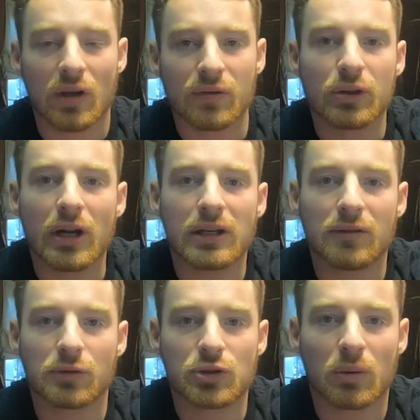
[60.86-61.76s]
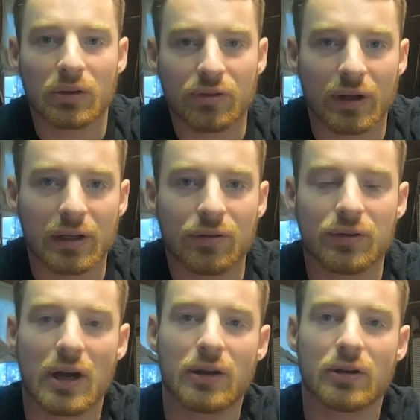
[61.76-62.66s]
you have a good idea of what you want to study,
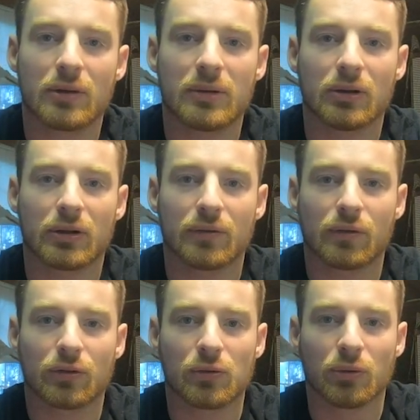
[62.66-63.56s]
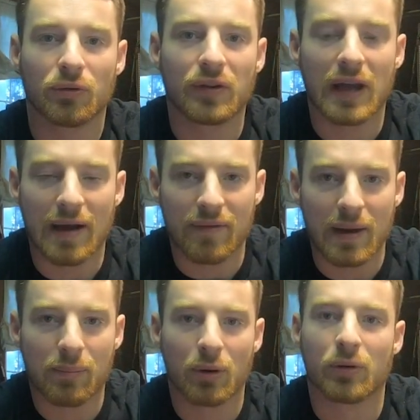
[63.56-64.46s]
so now you're going to be looking for schools that have
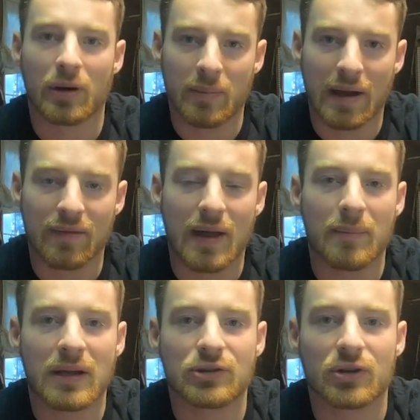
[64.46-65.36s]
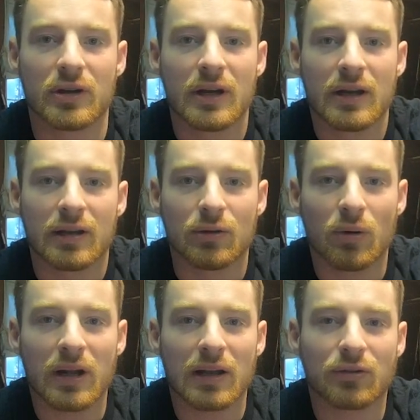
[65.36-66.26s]
that program, have that major, and you
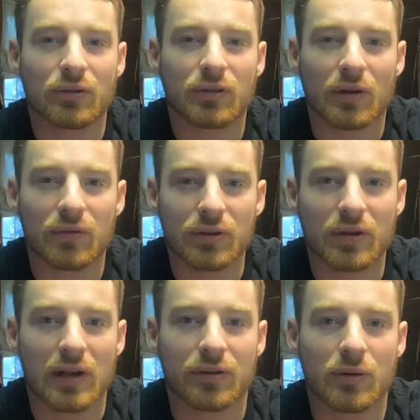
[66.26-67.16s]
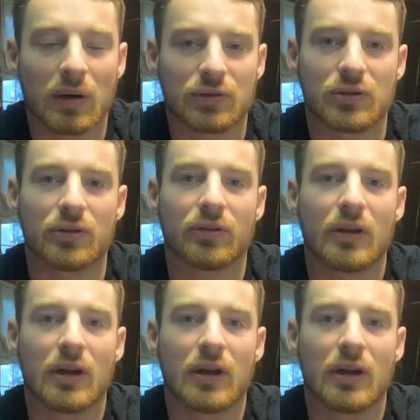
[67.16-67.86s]
want to ask yourself these kinds of questions.